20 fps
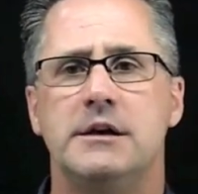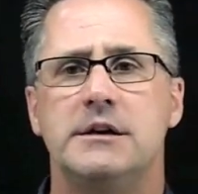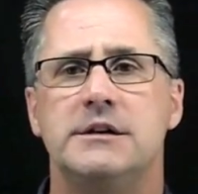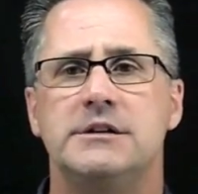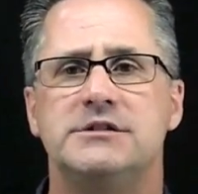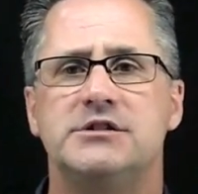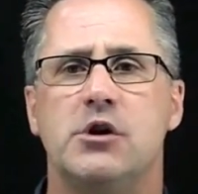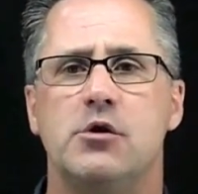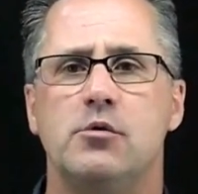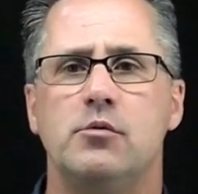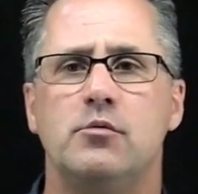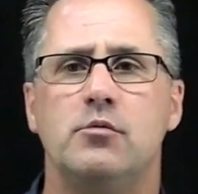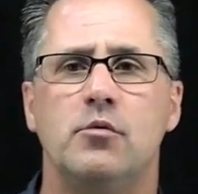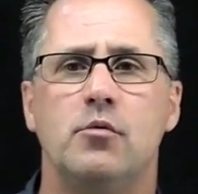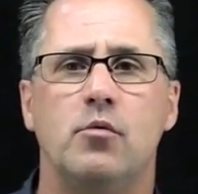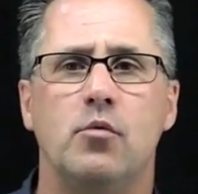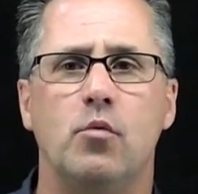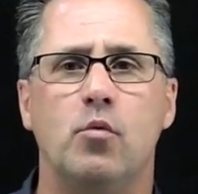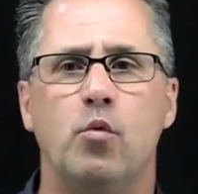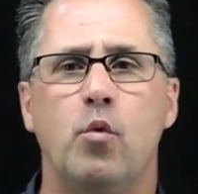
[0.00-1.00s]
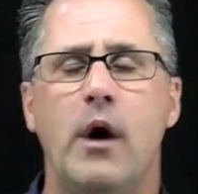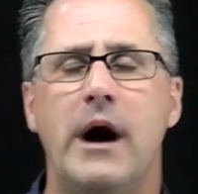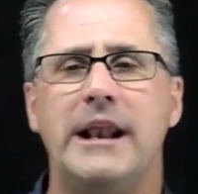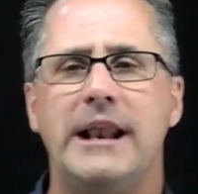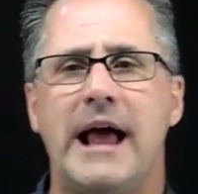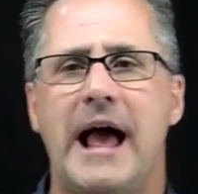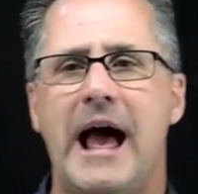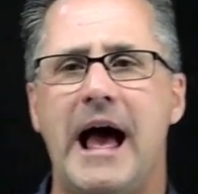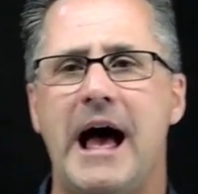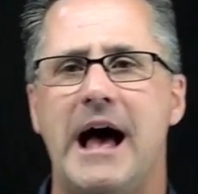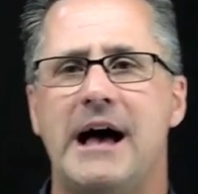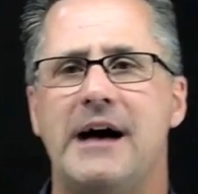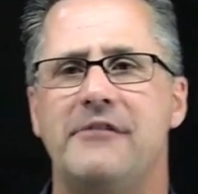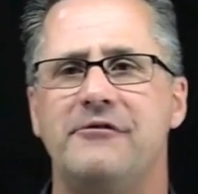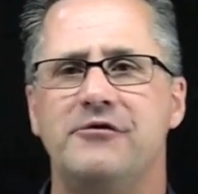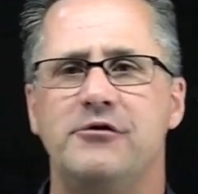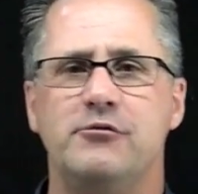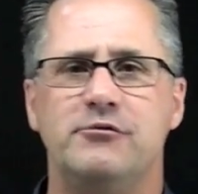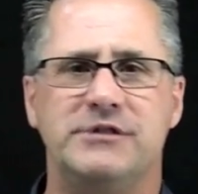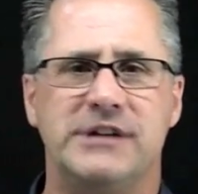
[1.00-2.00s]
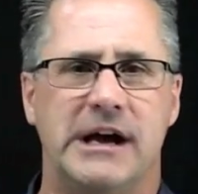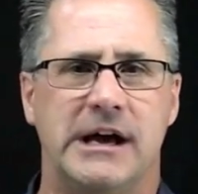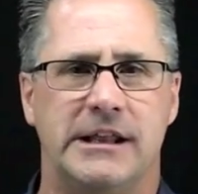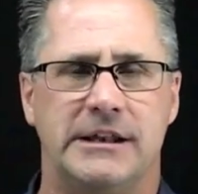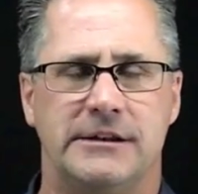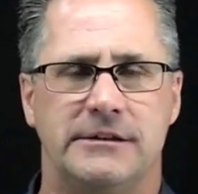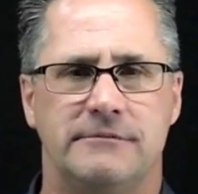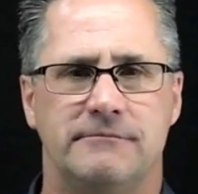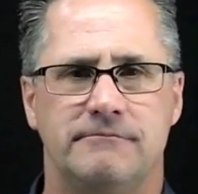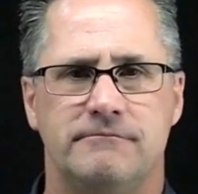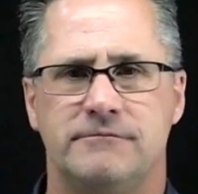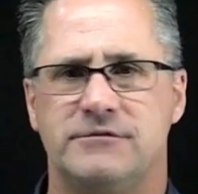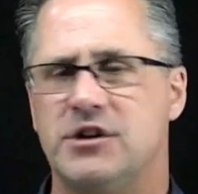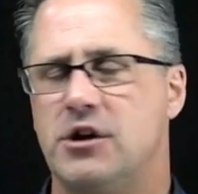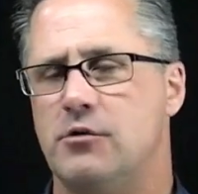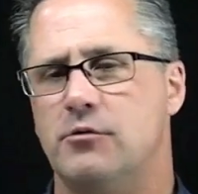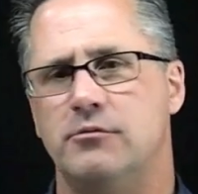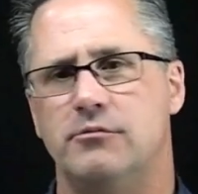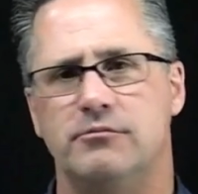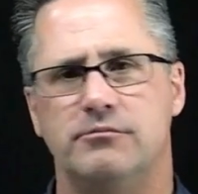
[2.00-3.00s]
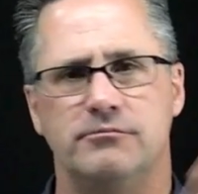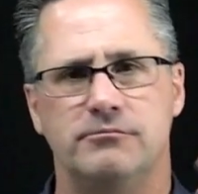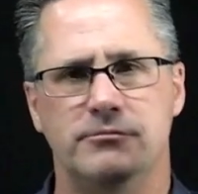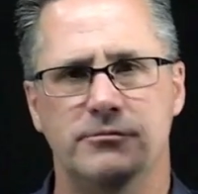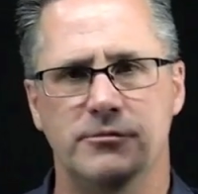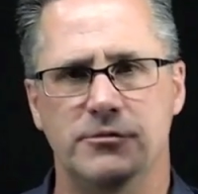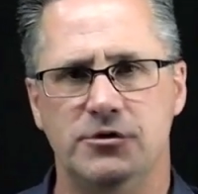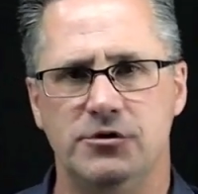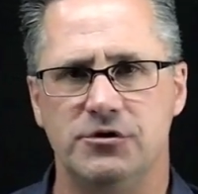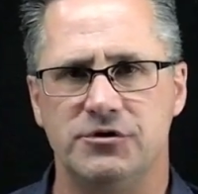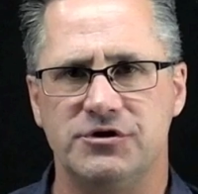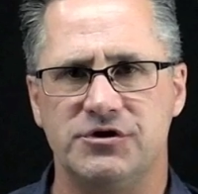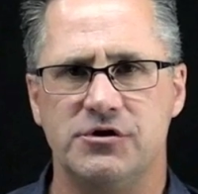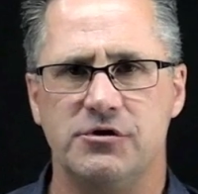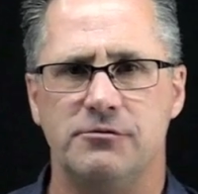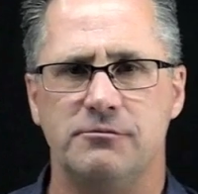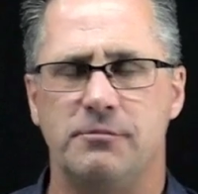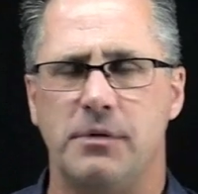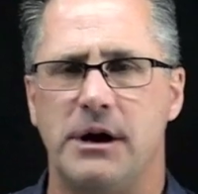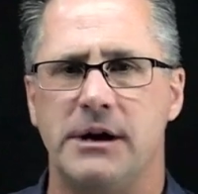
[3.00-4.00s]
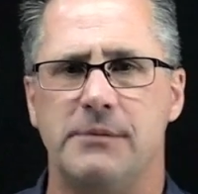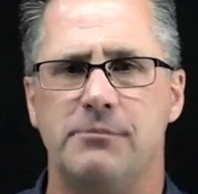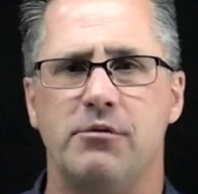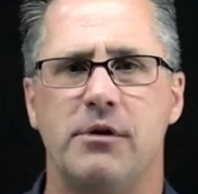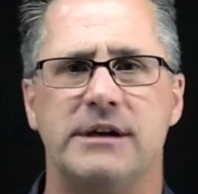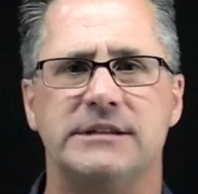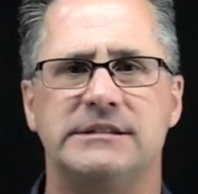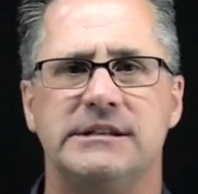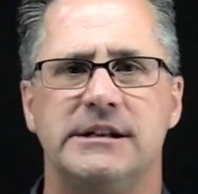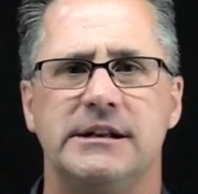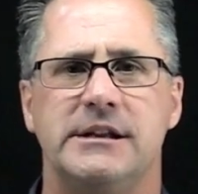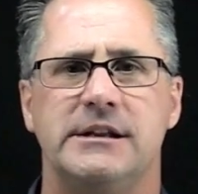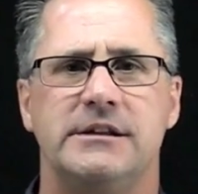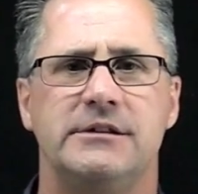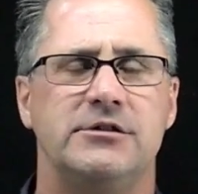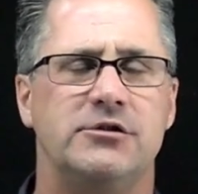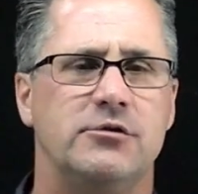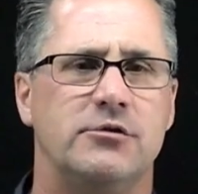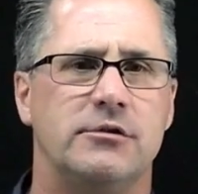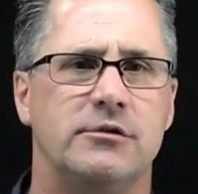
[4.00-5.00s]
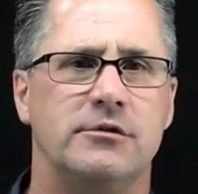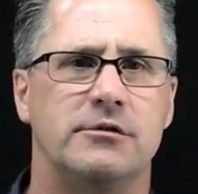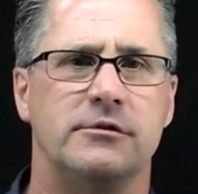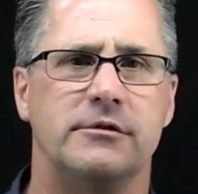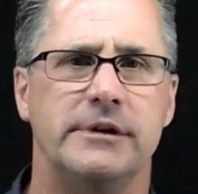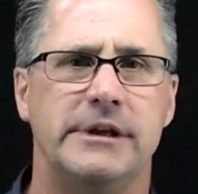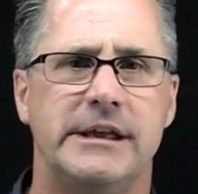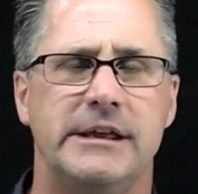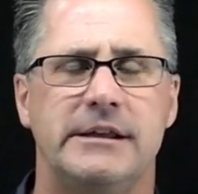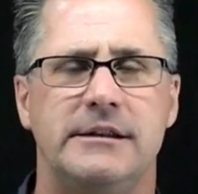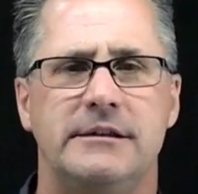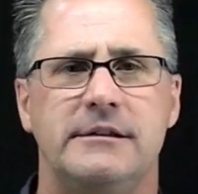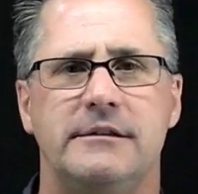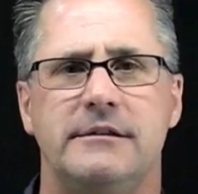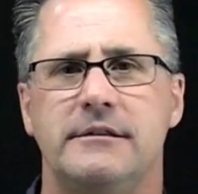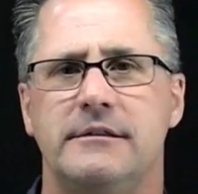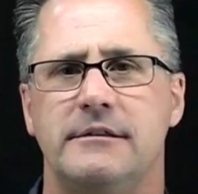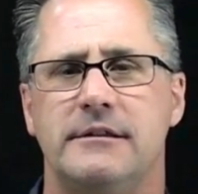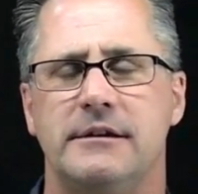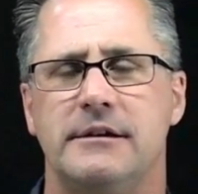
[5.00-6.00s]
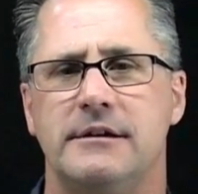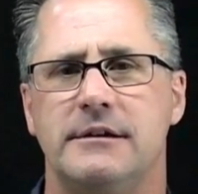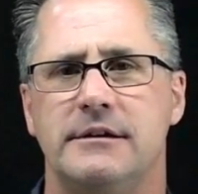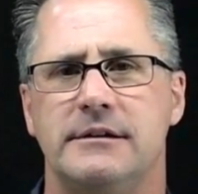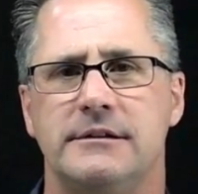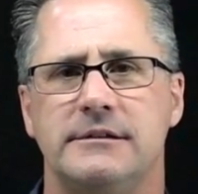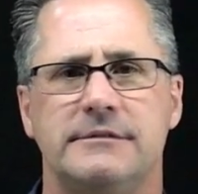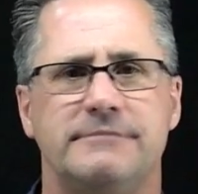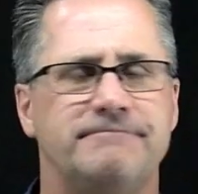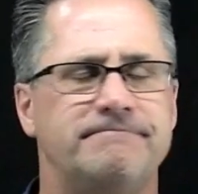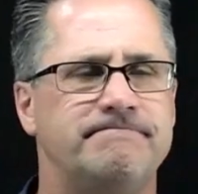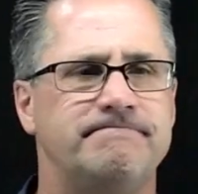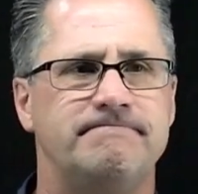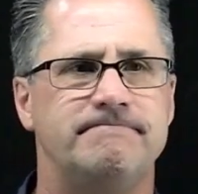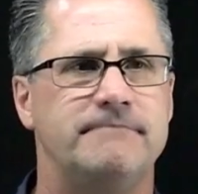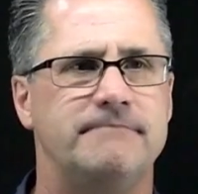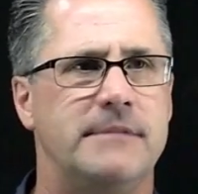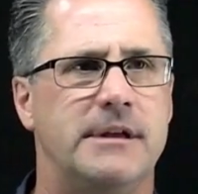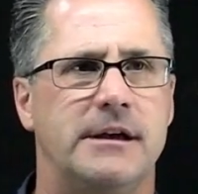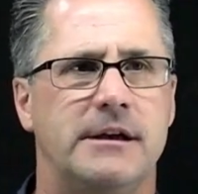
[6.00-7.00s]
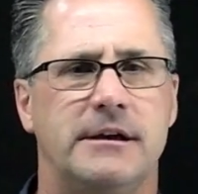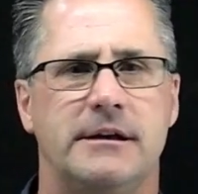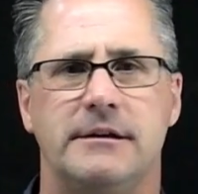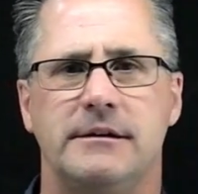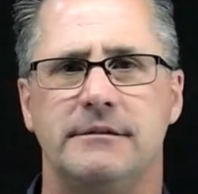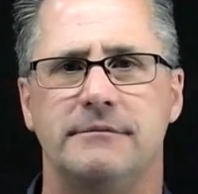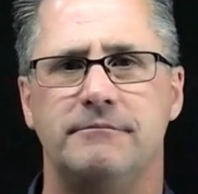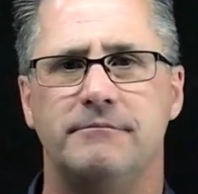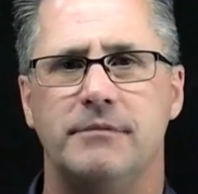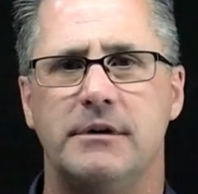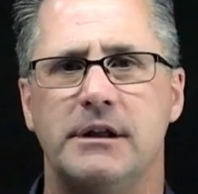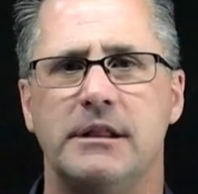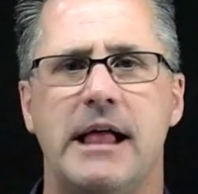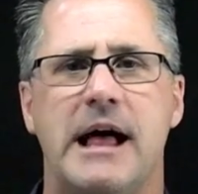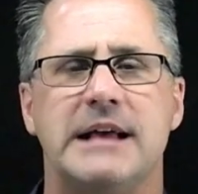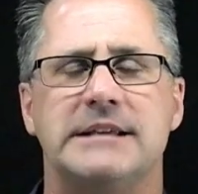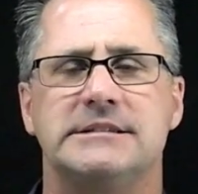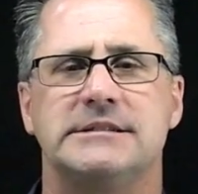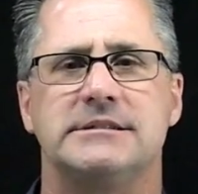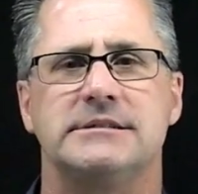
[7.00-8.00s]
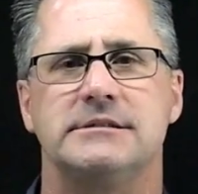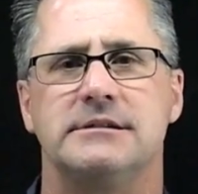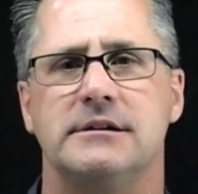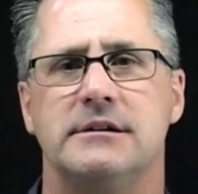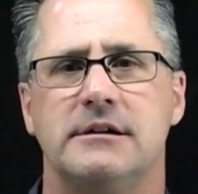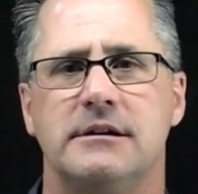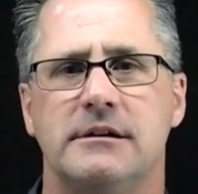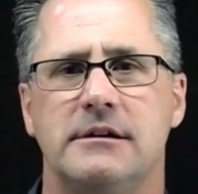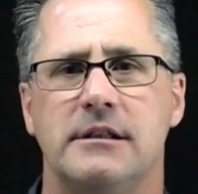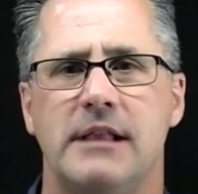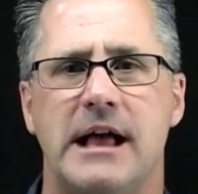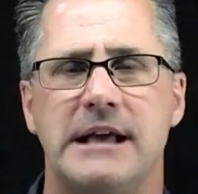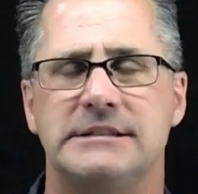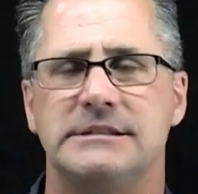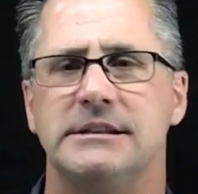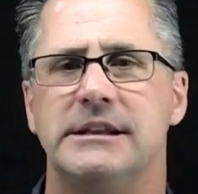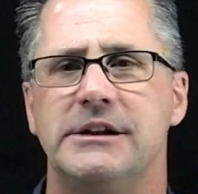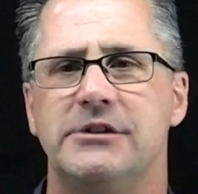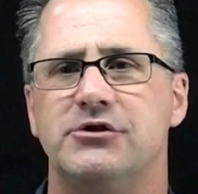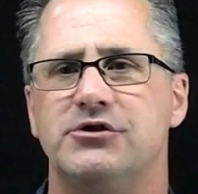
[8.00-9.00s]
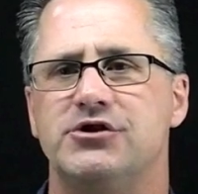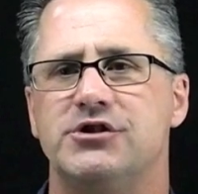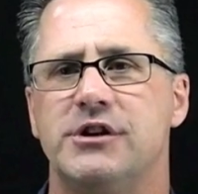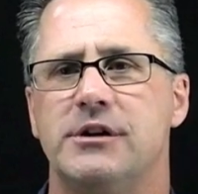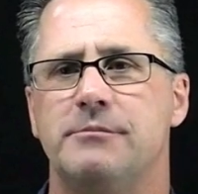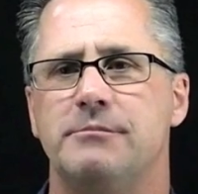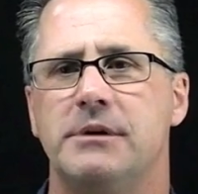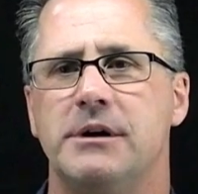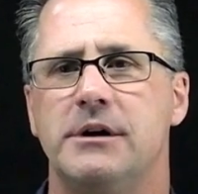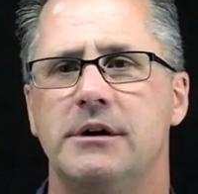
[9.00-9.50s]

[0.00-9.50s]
So what have you done? So you're a student body president, you're in the class leadership.